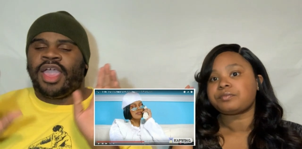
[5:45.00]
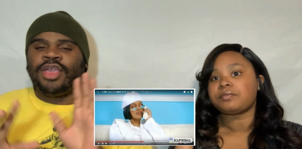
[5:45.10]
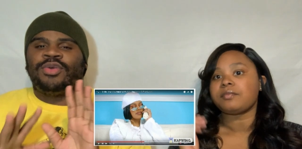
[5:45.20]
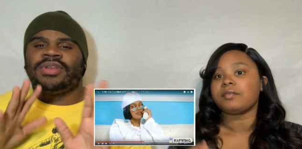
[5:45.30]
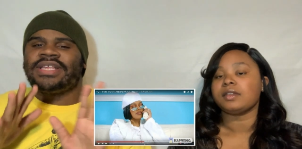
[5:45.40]

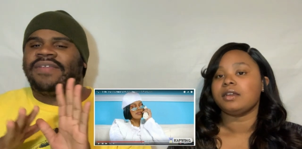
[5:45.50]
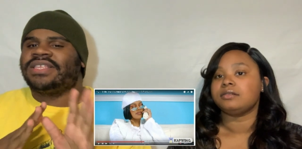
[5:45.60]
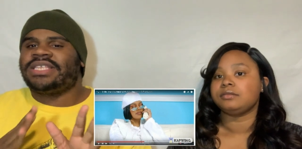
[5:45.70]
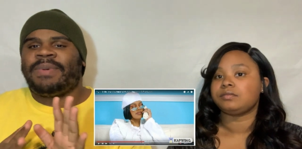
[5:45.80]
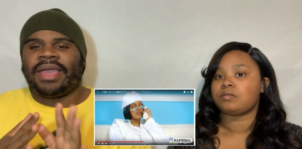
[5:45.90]
Speaker 1: you just have
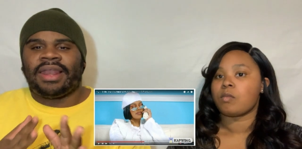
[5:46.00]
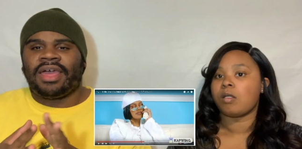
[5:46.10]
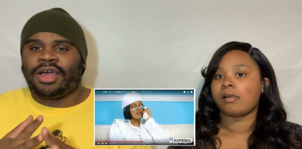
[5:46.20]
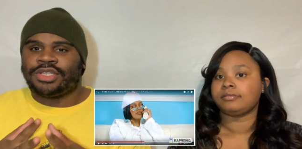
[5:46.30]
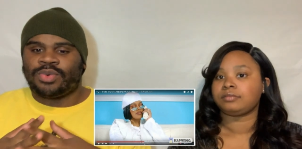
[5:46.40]
to sit back and
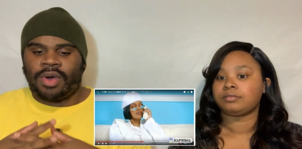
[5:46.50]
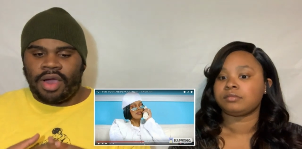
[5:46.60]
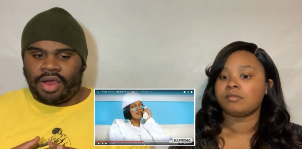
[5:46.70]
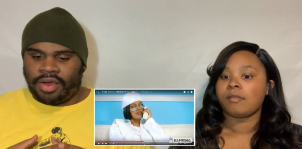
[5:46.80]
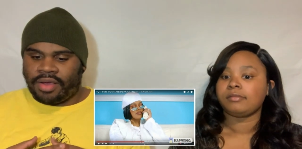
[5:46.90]
let her do
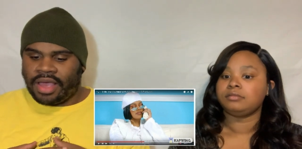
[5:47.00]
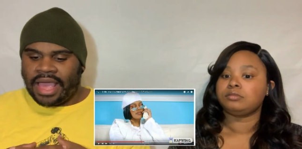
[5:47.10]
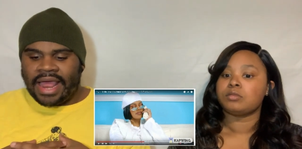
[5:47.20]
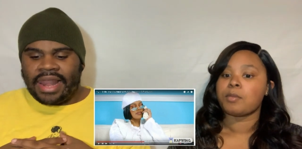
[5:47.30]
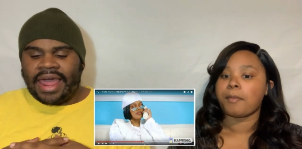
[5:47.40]
her.
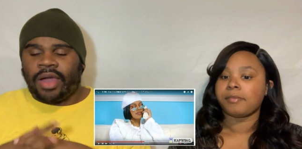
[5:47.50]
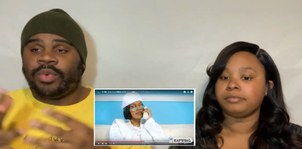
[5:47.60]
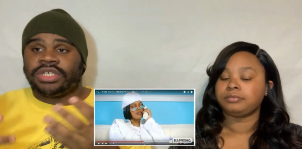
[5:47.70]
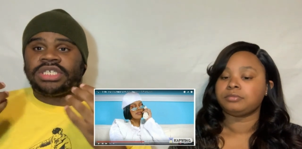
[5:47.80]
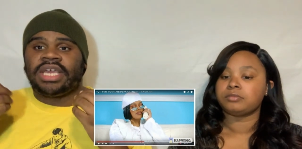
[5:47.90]
Like,
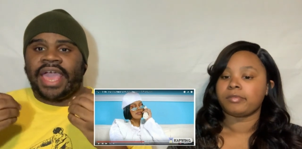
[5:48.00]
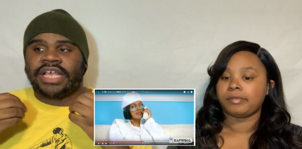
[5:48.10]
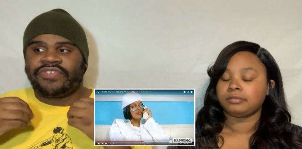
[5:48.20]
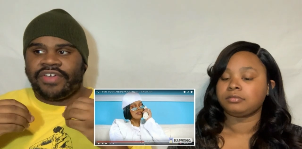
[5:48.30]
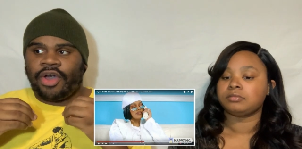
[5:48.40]
when she
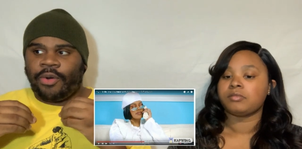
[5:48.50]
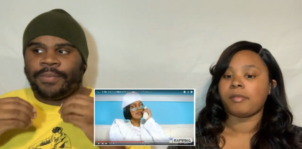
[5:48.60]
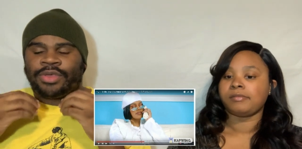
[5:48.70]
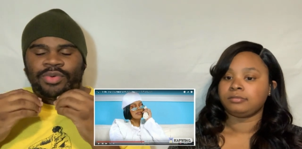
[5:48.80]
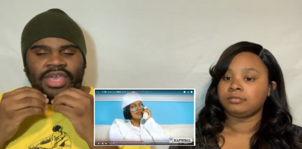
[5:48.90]
asks for help,
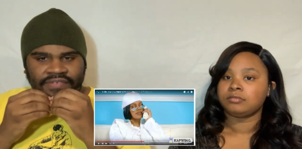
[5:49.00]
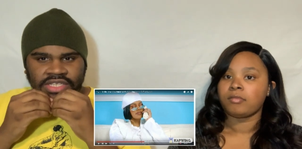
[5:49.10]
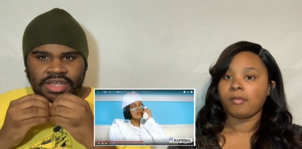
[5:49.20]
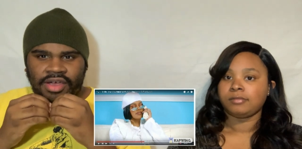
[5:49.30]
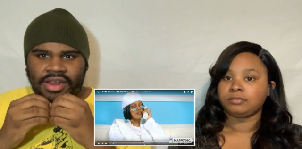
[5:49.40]
you give it
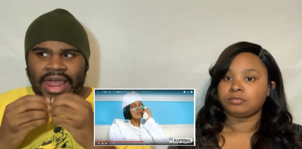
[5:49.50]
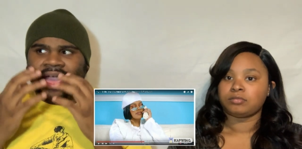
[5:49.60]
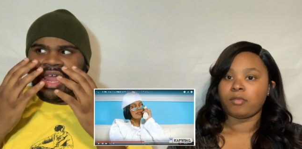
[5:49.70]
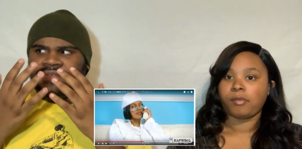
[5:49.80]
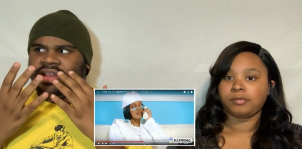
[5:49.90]
to her. Like, I
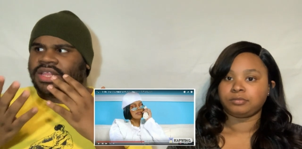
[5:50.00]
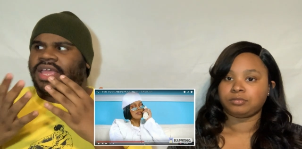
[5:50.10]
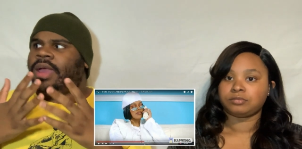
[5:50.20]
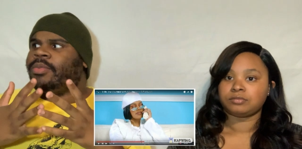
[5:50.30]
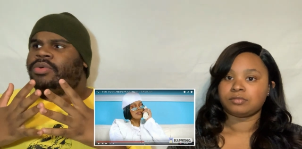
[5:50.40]
can't even look at the
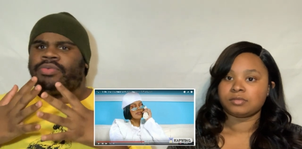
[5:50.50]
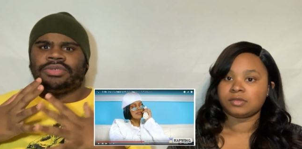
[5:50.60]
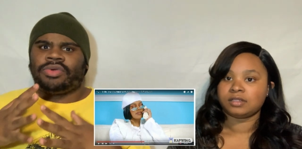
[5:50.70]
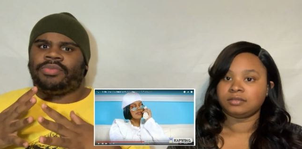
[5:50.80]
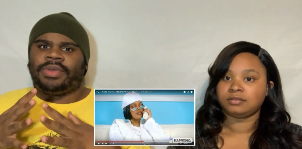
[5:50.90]
camera.
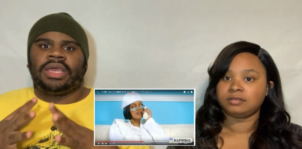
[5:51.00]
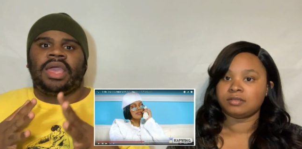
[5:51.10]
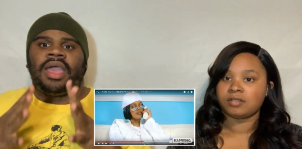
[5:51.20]
What's wrong with me?